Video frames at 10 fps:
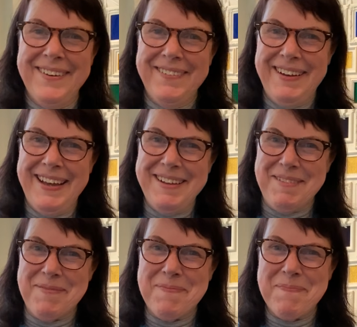
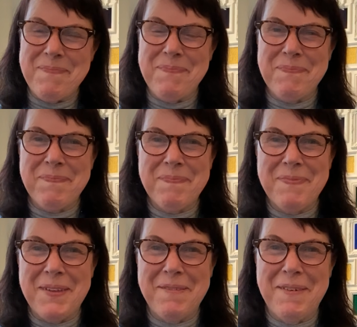Well,
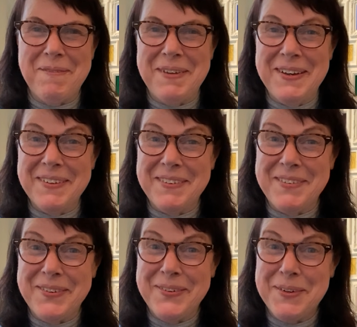what we got to
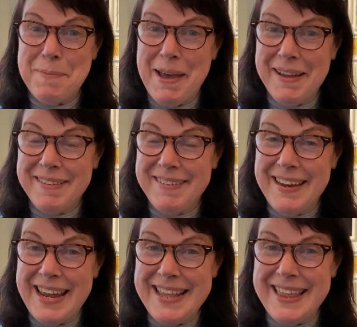talk about
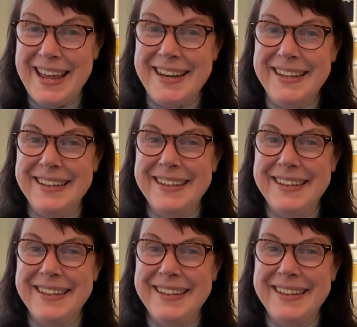today then?